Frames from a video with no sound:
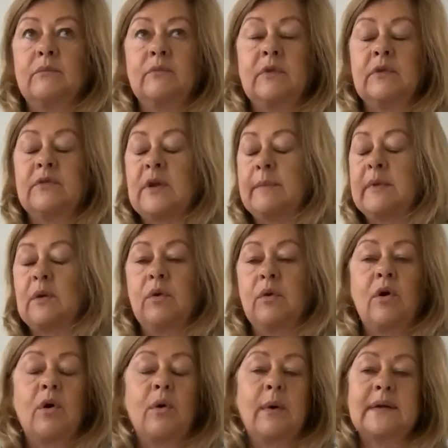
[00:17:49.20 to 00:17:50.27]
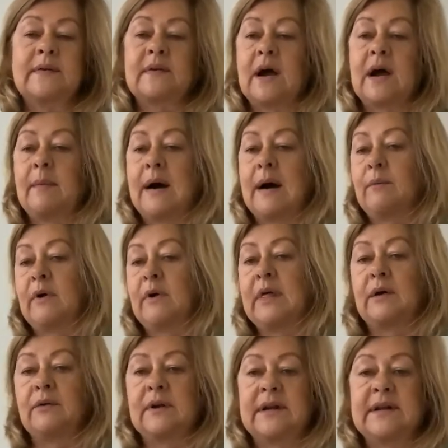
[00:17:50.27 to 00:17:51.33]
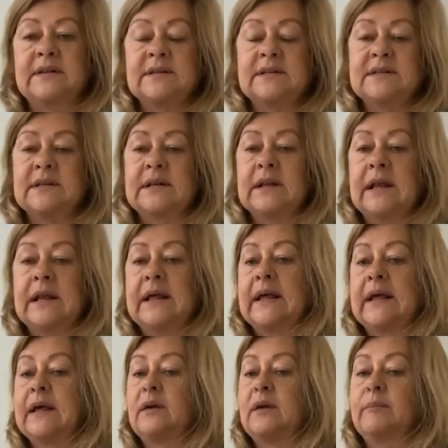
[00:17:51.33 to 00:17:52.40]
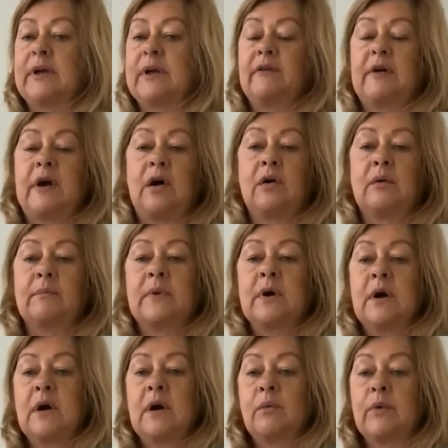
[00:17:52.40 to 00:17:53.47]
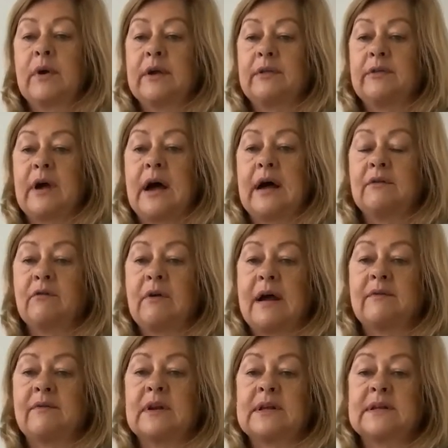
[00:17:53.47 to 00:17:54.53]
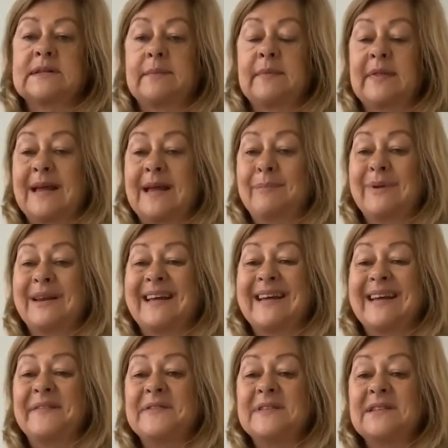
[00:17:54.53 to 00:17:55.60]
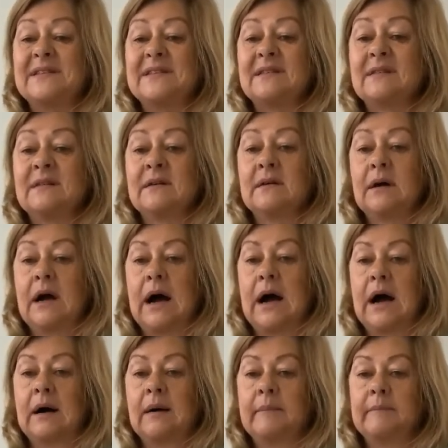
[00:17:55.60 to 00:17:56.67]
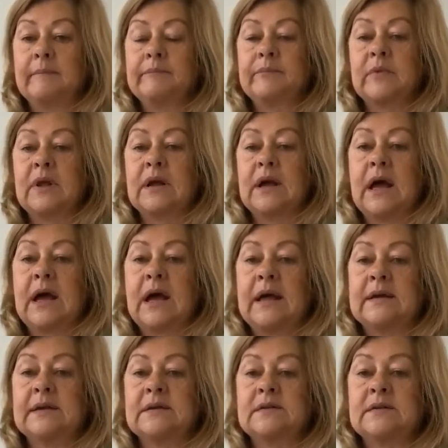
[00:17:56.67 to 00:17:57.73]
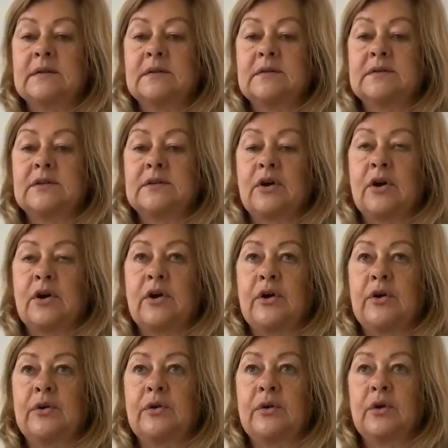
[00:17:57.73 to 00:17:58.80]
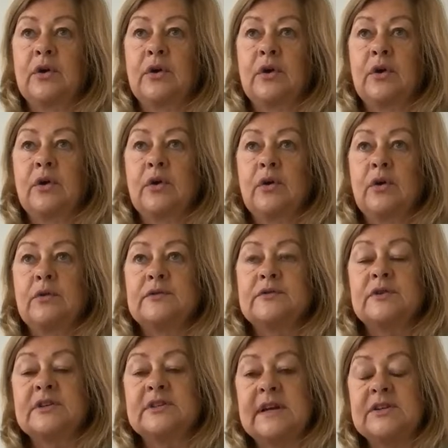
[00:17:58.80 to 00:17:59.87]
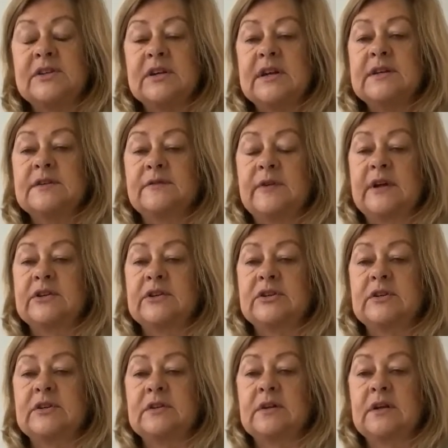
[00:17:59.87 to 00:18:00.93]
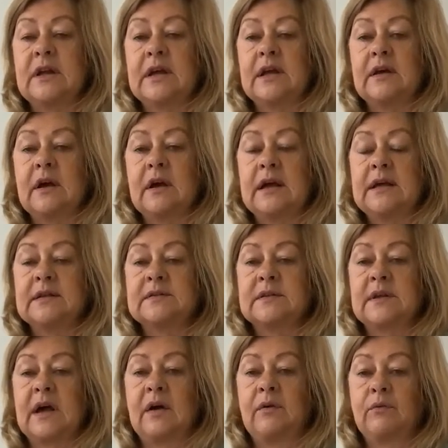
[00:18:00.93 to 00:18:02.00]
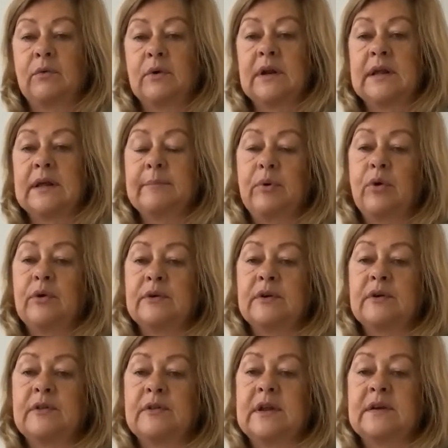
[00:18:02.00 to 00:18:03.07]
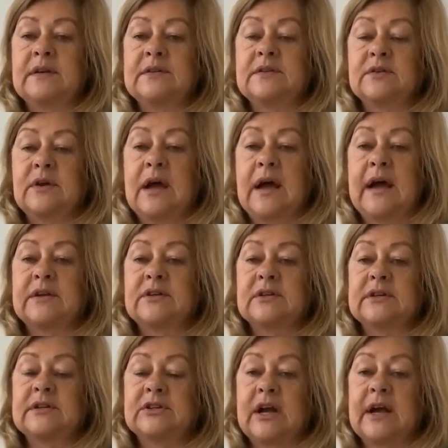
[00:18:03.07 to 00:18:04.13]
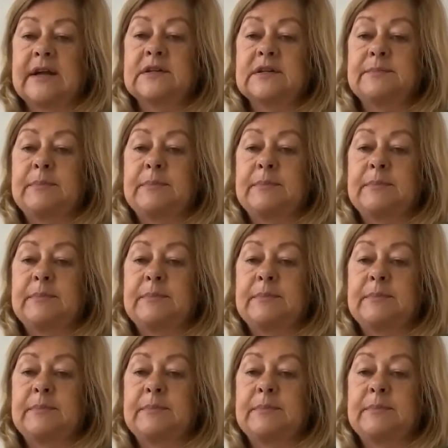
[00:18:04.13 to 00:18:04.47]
something will always come up where they'll need just a little bit of help with unraveling some of their beliefs. And so strategic intervention is a really important thing to actually change